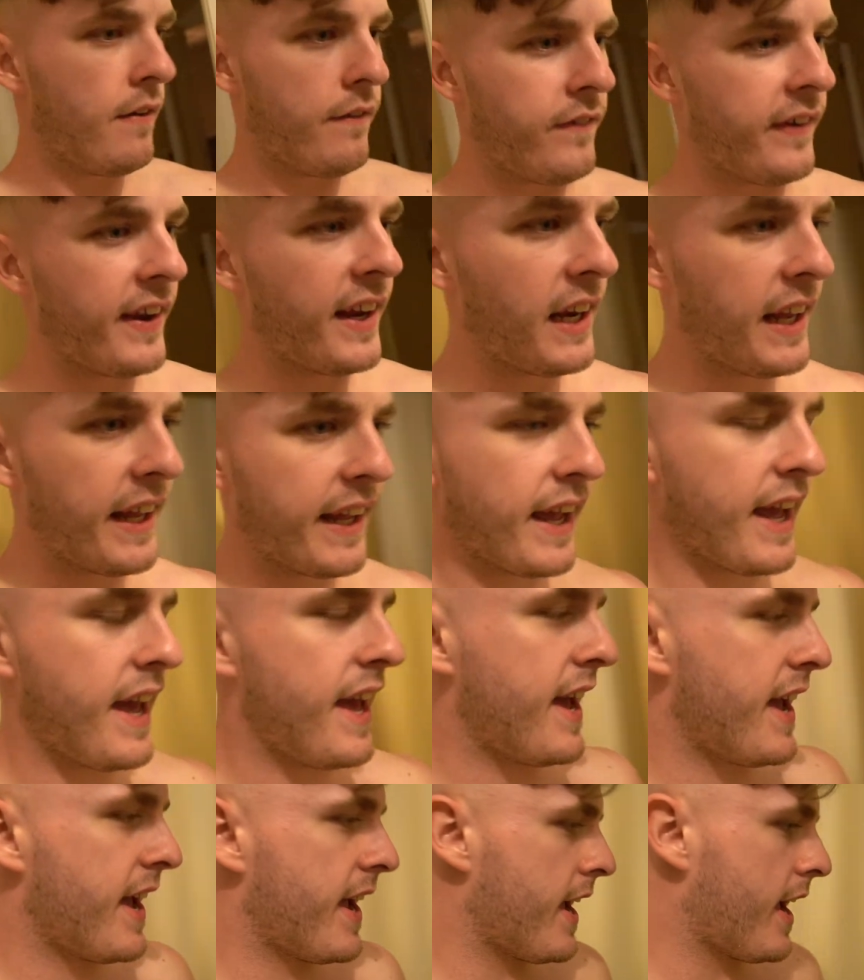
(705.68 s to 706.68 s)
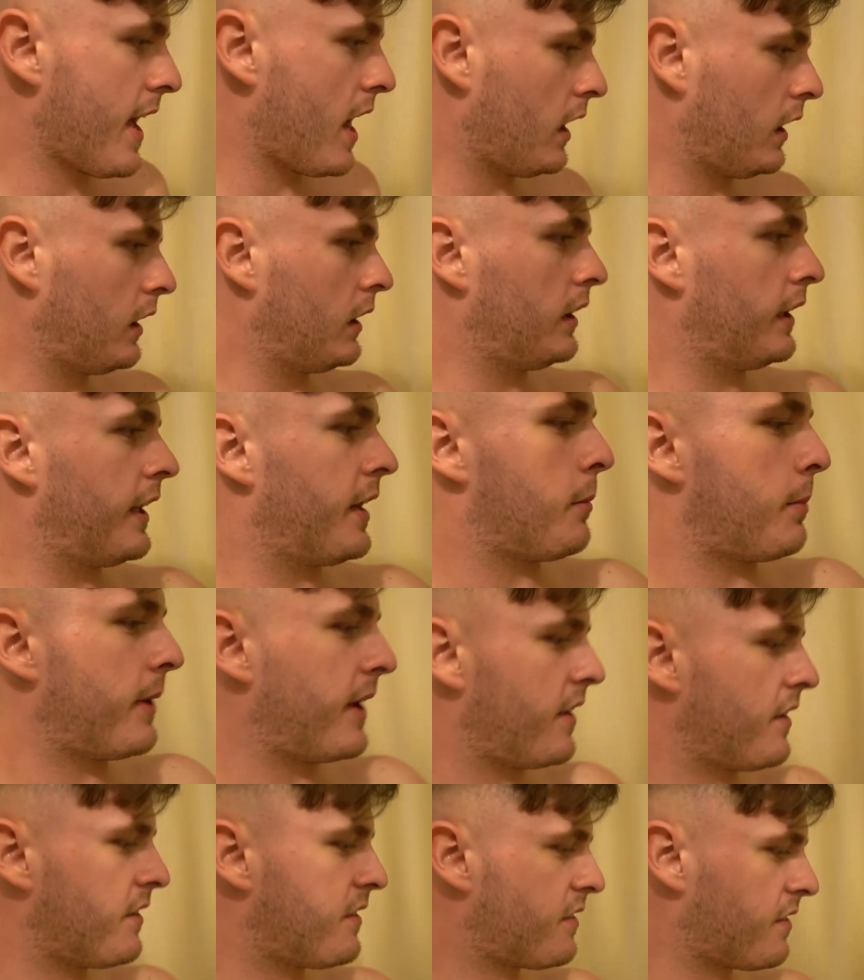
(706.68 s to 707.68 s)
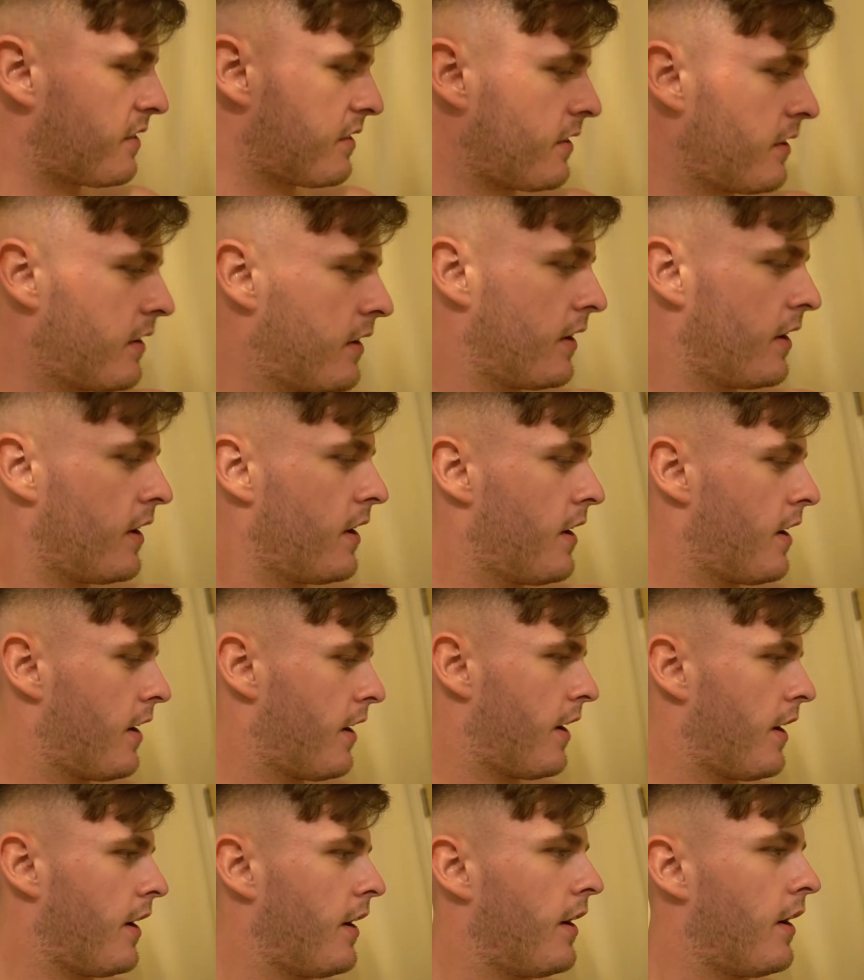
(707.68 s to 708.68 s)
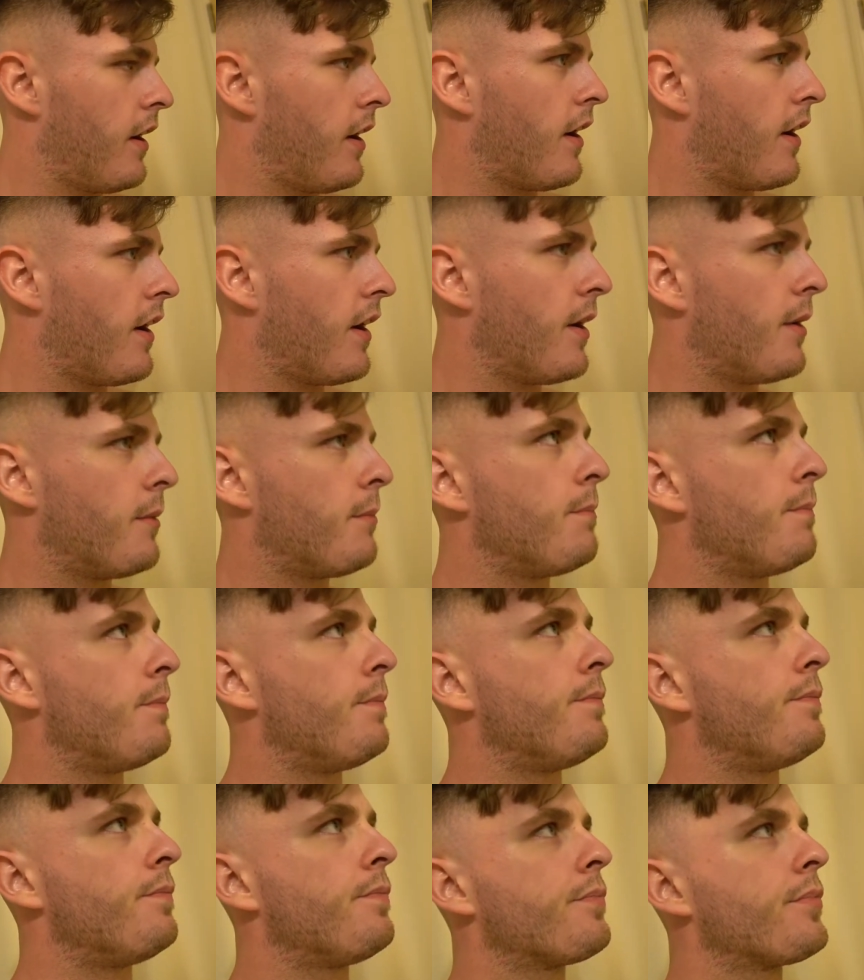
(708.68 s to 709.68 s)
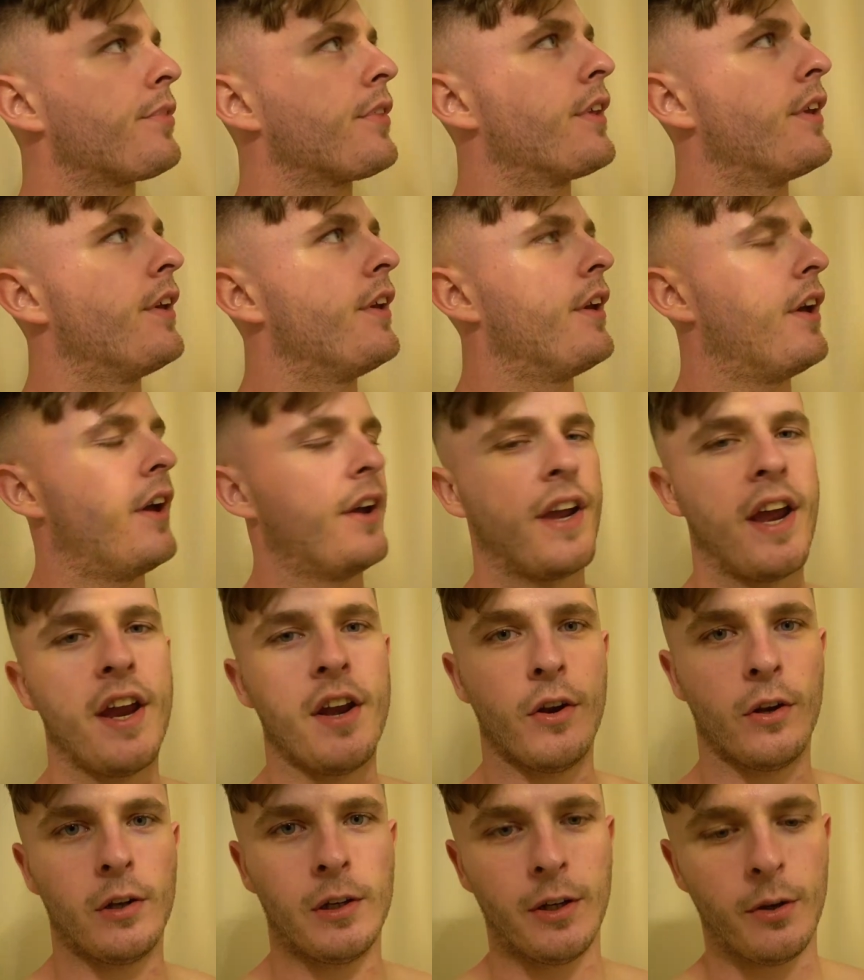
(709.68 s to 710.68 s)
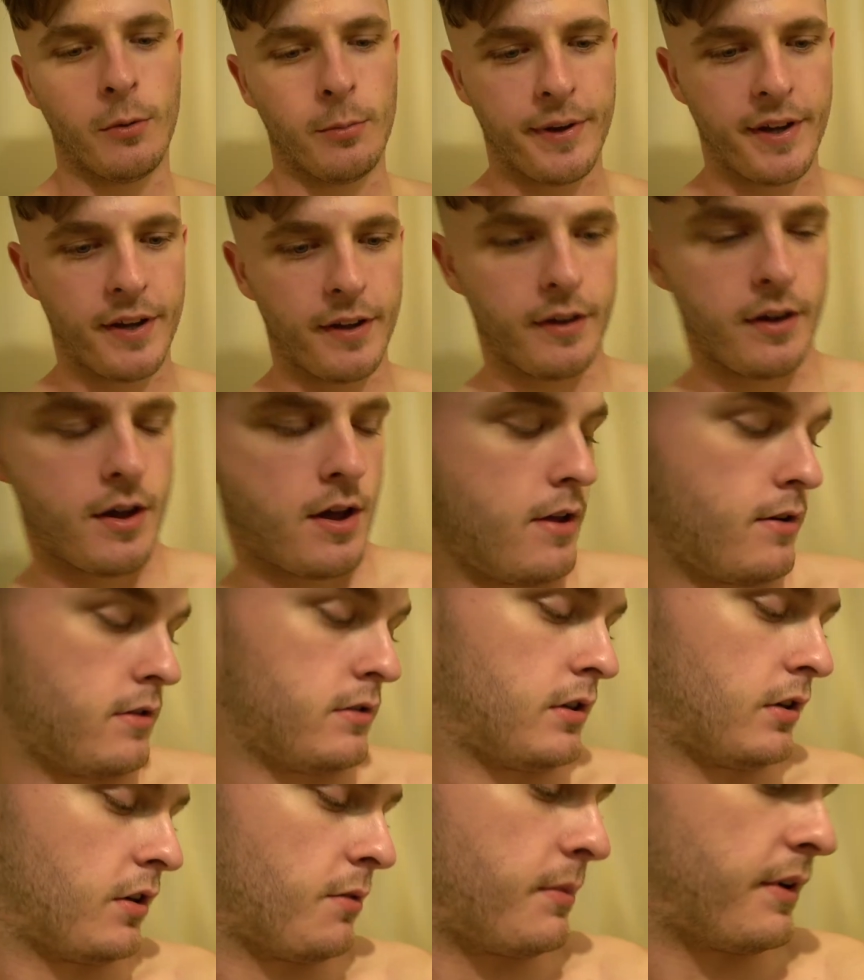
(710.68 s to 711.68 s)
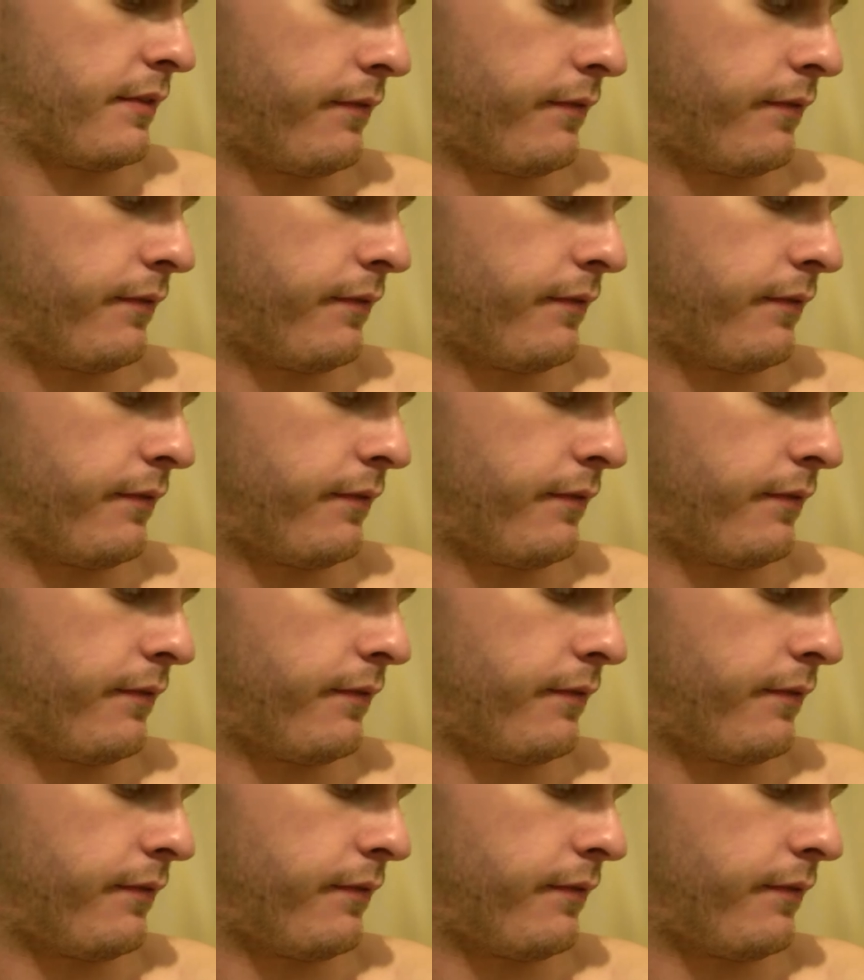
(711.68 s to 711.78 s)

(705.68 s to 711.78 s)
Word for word: Feeling a little bit, okay, not a little bit, look at my